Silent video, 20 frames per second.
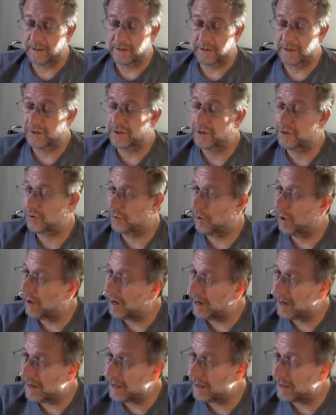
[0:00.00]

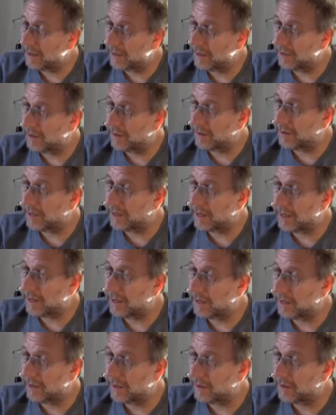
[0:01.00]
destroy
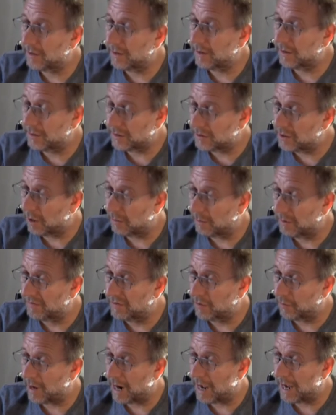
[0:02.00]
the Dome of
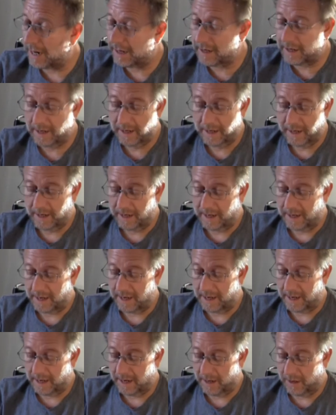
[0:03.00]
the Rock,
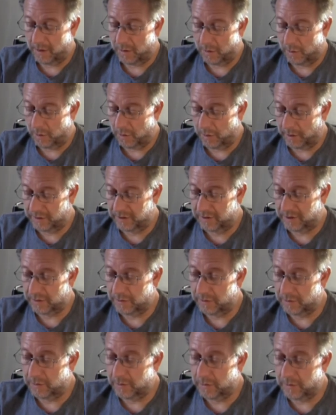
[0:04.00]
or
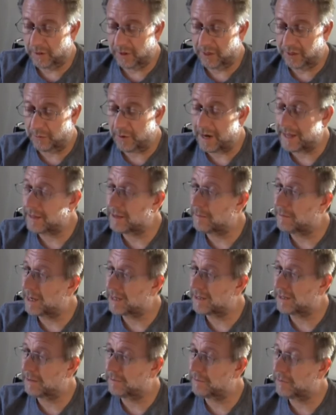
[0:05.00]
to threaten the
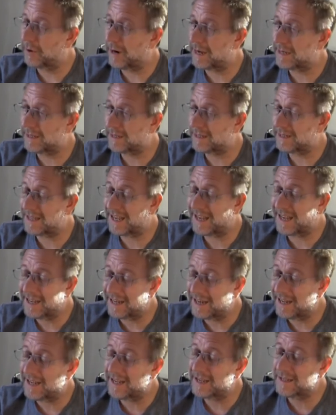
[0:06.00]
Muslim presence.
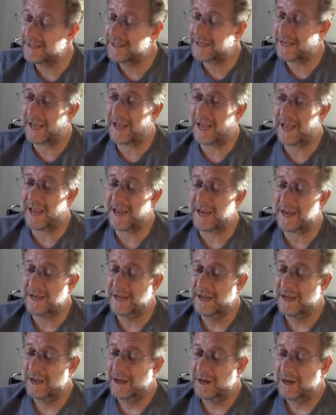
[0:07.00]
It is a
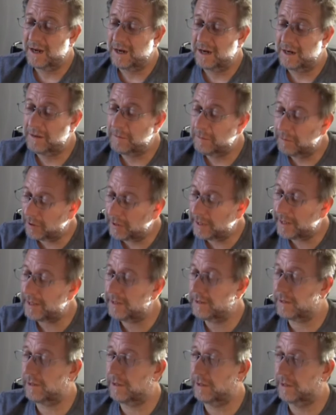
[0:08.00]
complete
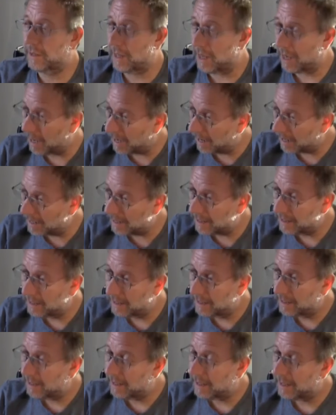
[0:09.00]
lie.
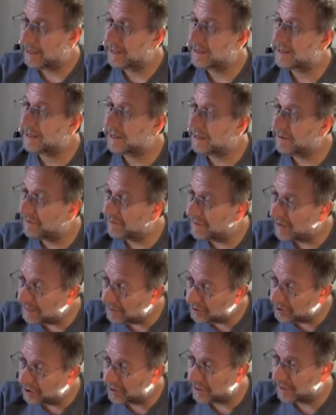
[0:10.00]
It is an
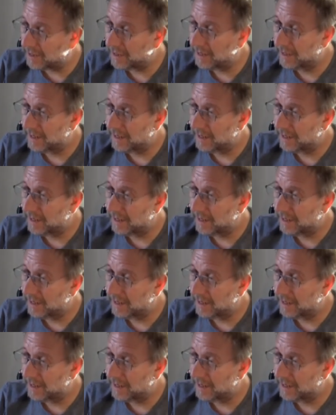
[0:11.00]
invention.